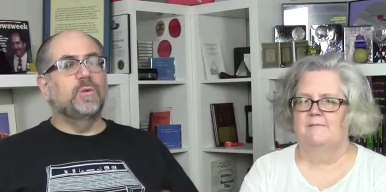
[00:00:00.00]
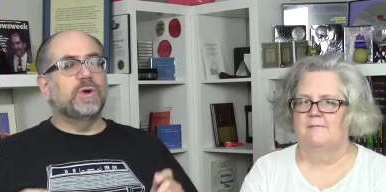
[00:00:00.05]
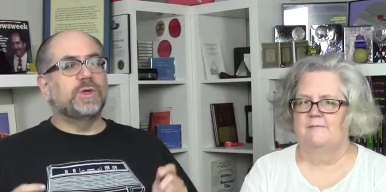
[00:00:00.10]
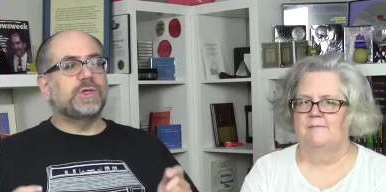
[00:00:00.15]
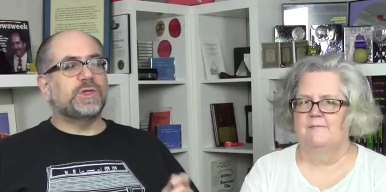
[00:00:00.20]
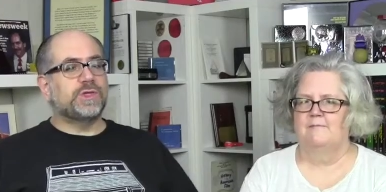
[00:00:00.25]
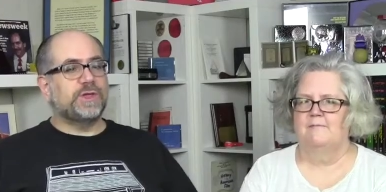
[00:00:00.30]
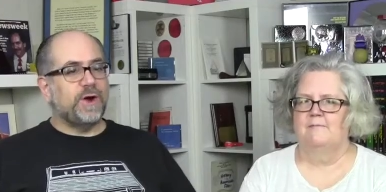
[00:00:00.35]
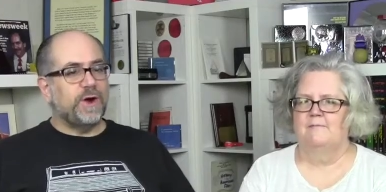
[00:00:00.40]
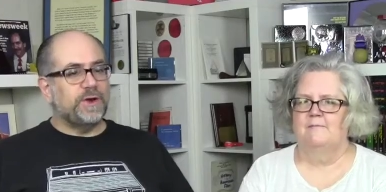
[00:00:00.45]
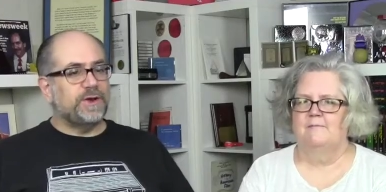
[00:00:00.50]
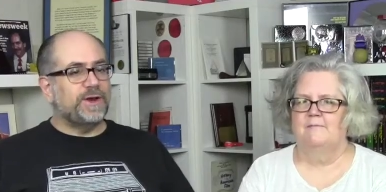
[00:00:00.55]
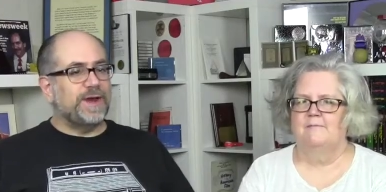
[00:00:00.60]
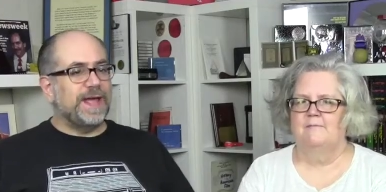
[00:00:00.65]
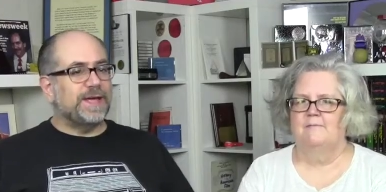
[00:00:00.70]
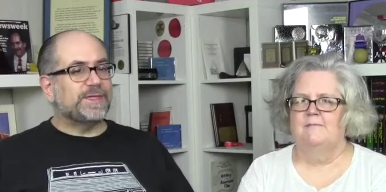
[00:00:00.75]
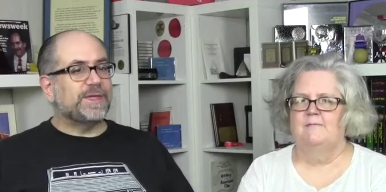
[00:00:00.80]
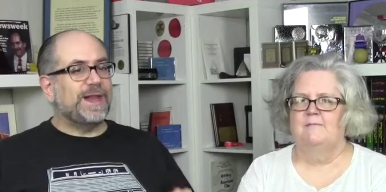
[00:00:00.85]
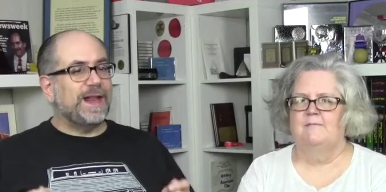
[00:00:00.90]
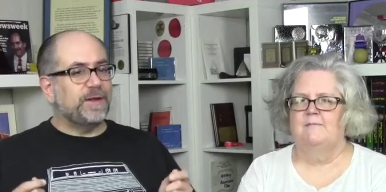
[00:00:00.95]
Speaker 1: which started
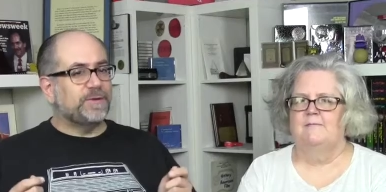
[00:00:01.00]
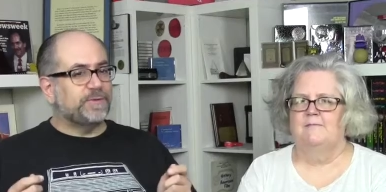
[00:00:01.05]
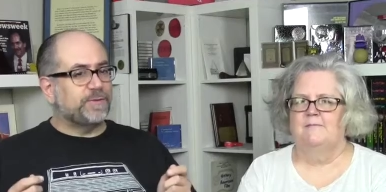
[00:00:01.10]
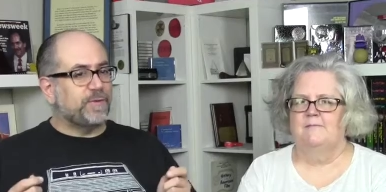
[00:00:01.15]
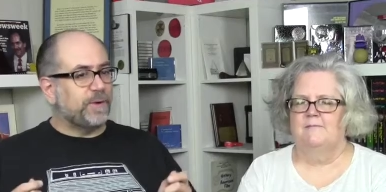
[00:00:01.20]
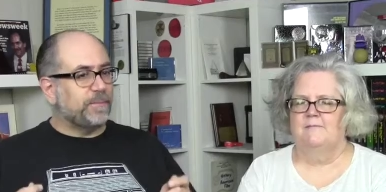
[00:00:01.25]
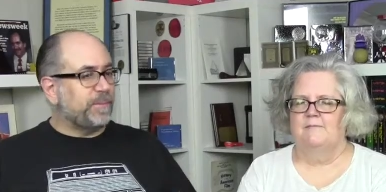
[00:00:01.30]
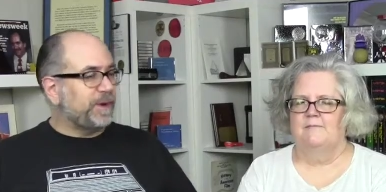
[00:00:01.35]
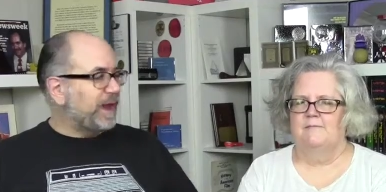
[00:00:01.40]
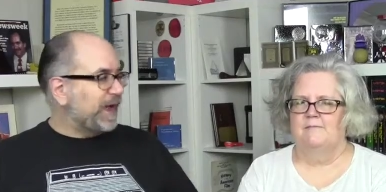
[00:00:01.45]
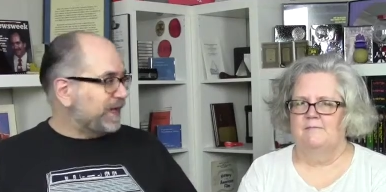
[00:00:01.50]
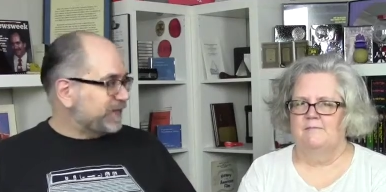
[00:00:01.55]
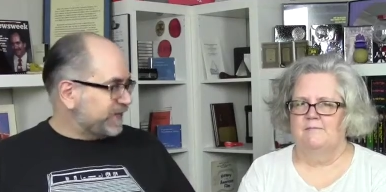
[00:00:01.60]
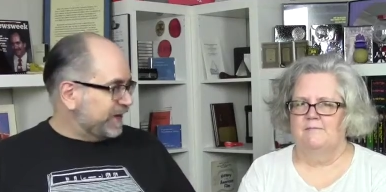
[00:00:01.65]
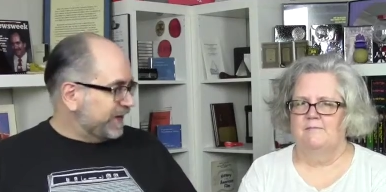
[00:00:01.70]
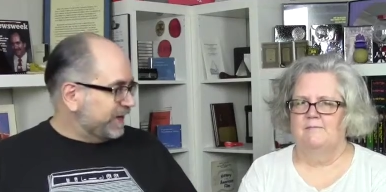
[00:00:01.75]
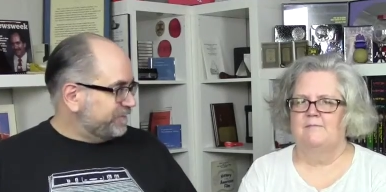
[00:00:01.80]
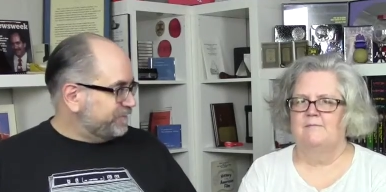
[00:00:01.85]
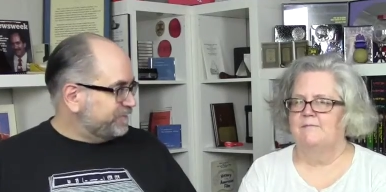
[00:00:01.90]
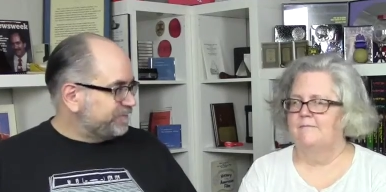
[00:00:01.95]
as an outdoor
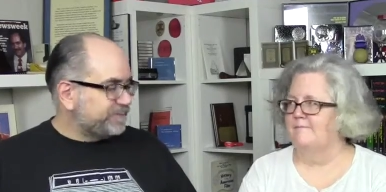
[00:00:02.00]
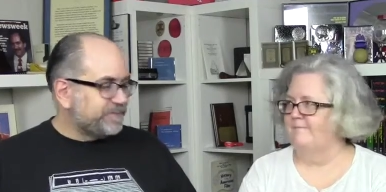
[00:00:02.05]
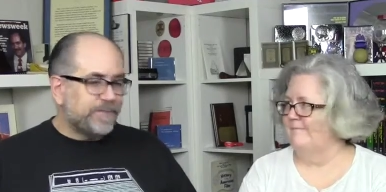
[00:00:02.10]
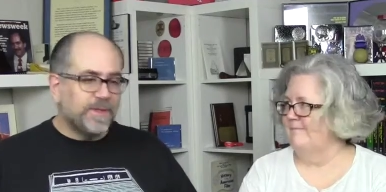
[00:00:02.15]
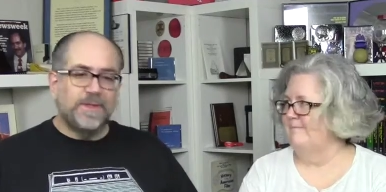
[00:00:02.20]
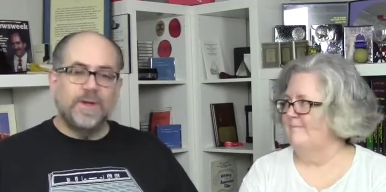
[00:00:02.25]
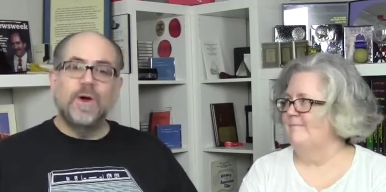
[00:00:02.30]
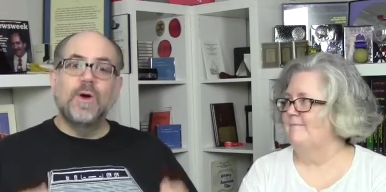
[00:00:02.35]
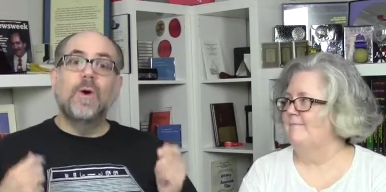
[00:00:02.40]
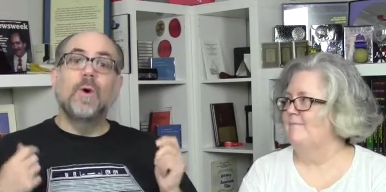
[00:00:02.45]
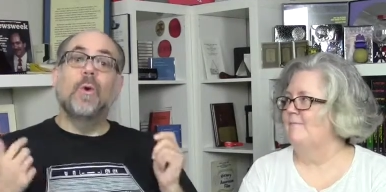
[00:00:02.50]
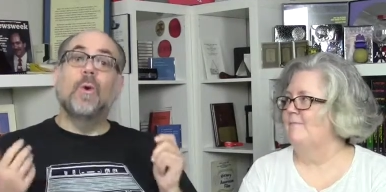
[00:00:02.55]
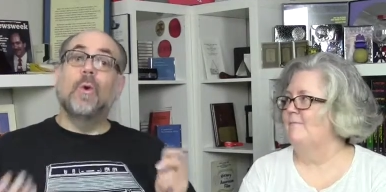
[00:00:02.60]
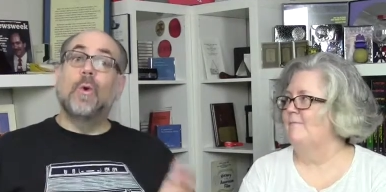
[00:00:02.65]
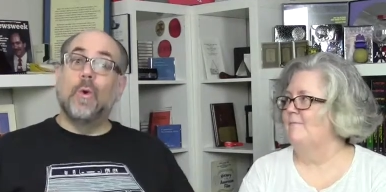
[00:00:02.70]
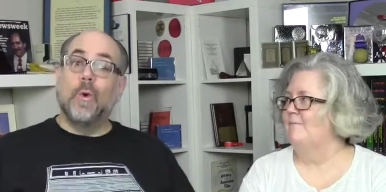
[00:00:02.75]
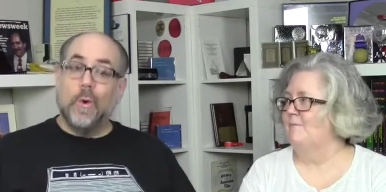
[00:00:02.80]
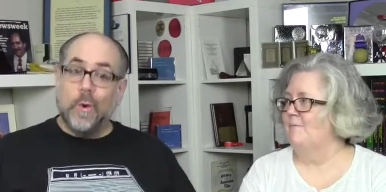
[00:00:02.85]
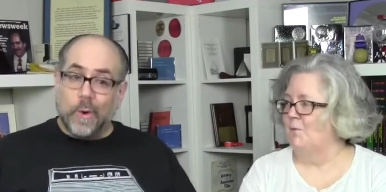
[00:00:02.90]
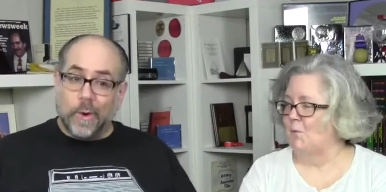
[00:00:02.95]
plaza
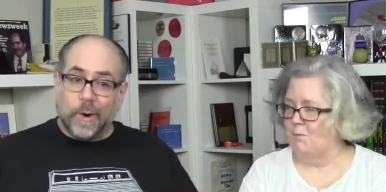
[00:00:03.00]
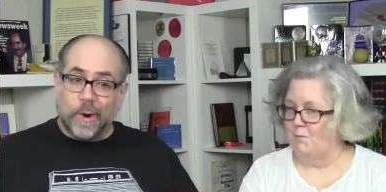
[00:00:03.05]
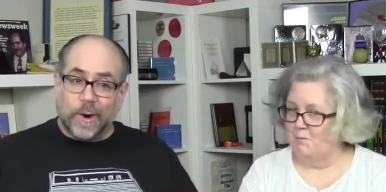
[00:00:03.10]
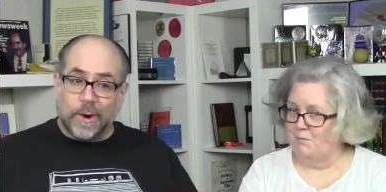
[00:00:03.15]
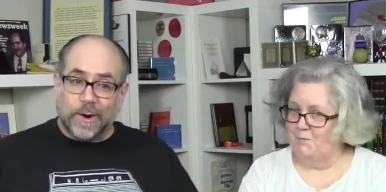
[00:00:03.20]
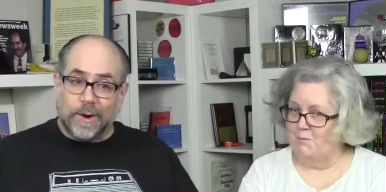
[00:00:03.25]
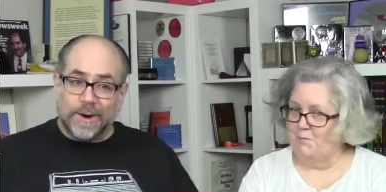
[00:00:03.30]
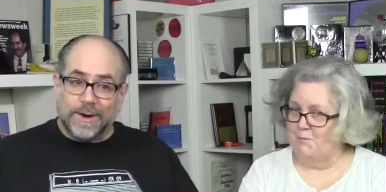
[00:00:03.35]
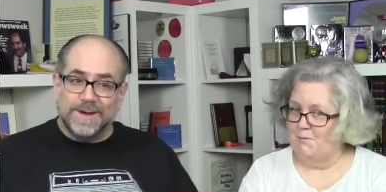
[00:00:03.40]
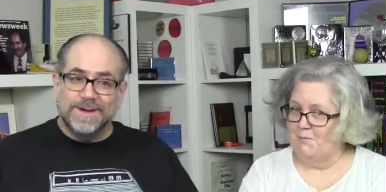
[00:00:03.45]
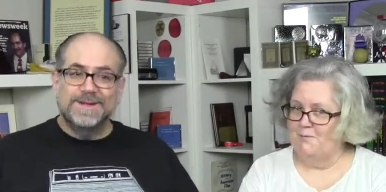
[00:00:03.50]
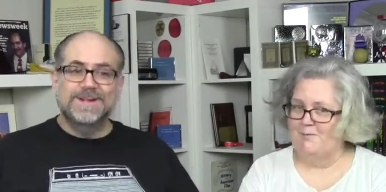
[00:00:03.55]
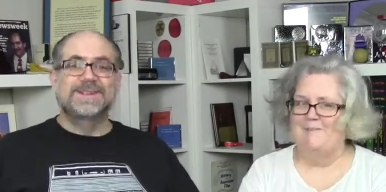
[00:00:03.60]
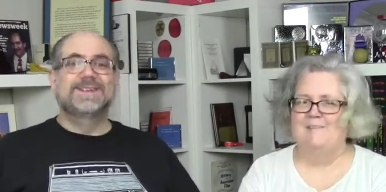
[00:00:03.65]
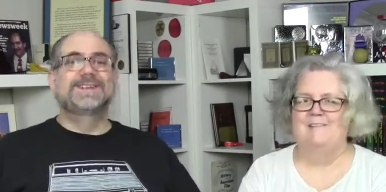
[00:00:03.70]
or